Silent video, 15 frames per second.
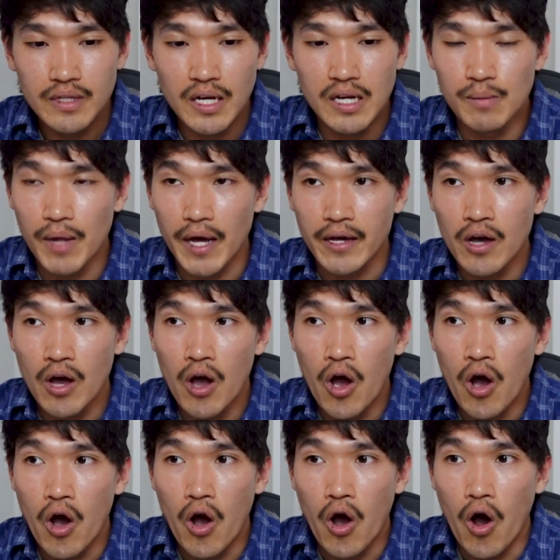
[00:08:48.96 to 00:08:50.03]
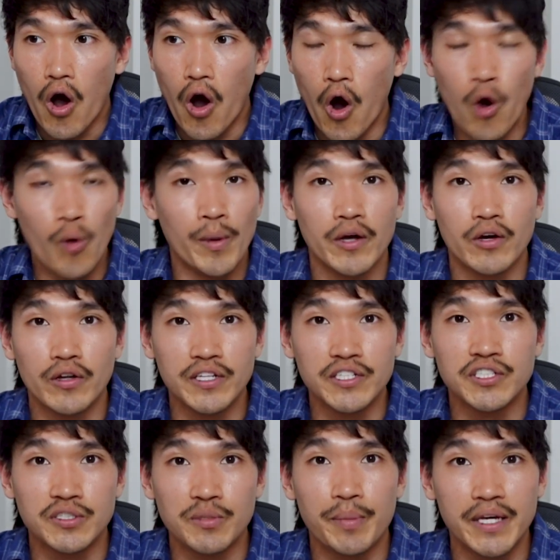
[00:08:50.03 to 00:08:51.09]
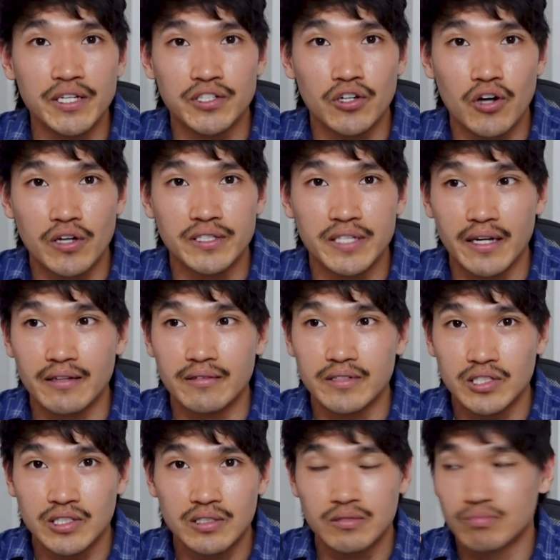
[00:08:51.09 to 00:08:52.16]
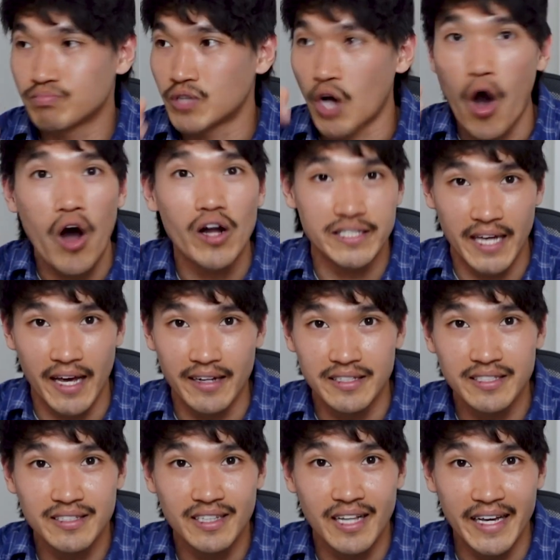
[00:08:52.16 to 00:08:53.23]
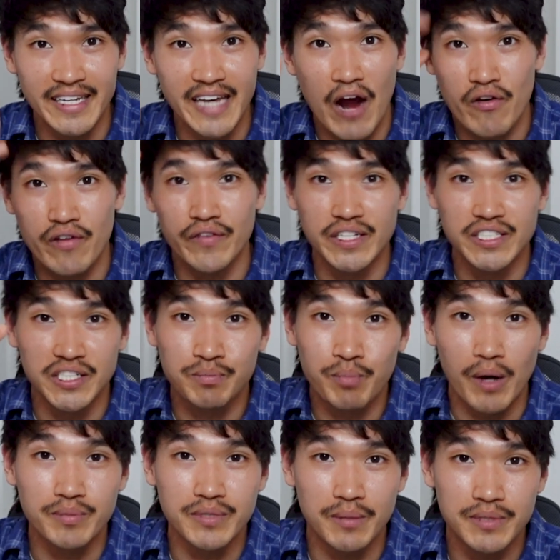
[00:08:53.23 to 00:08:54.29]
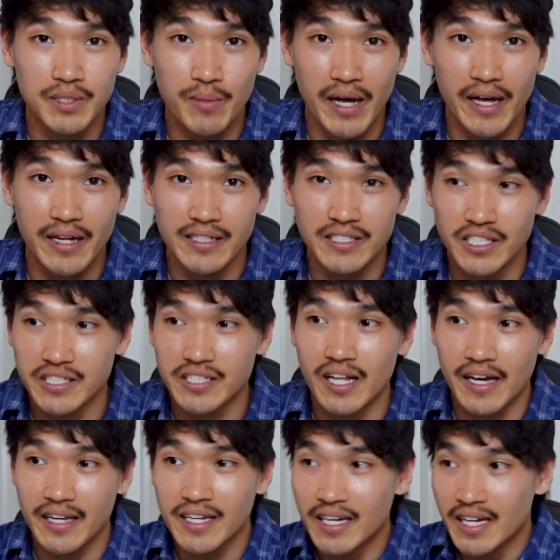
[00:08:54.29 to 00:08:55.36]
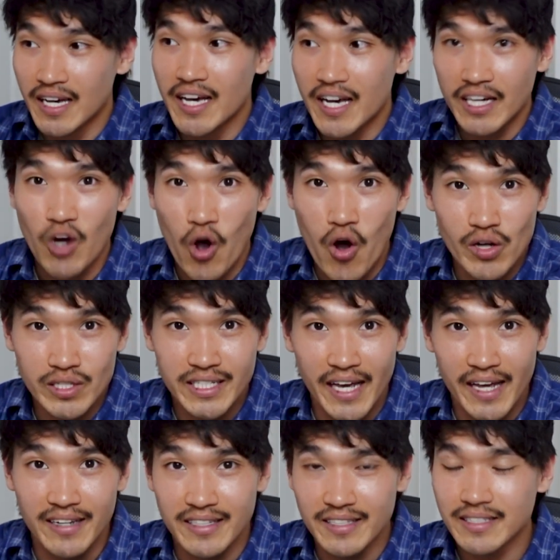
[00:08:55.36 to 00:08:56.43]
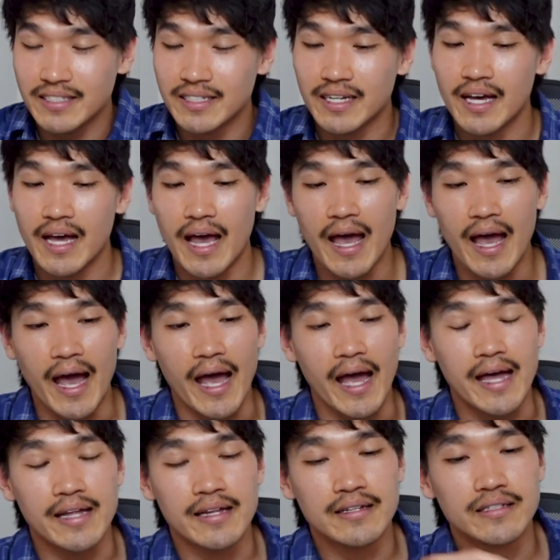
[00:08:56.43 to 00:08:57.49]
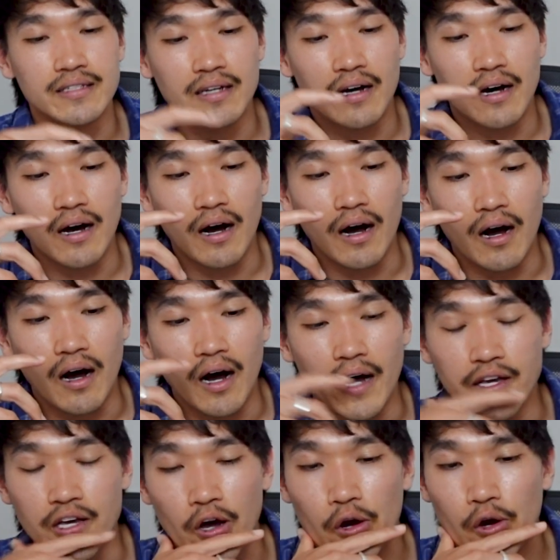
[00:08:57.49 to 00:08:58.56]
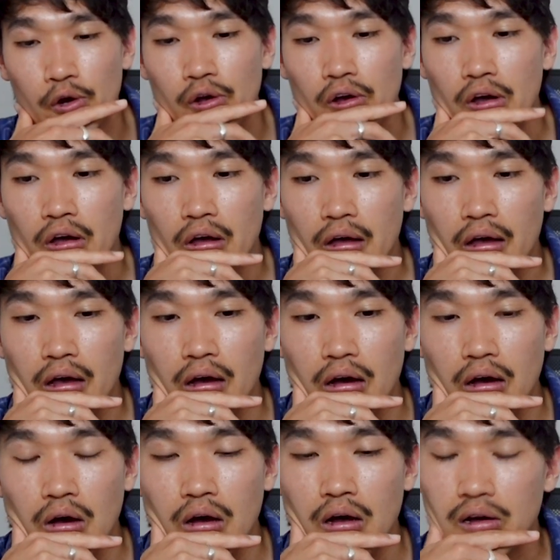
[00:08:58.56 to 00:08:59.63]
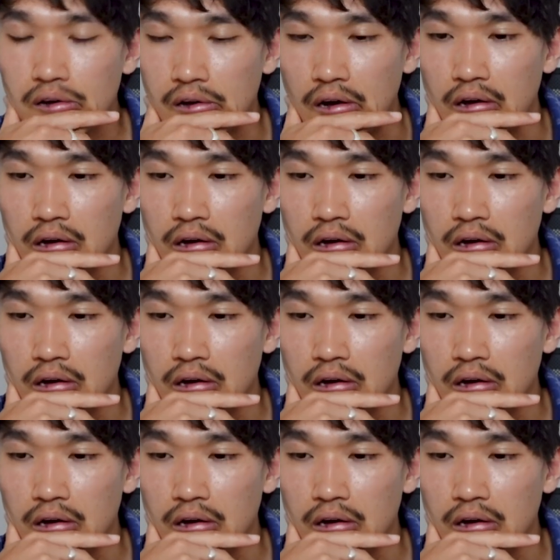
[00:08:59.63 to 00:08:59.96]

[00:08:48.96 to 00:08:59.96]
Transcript: And I'm like, oh my God, this is a piece of content. Content. Like Gary Vee just pops up to my head and just like, content. And I go, huh.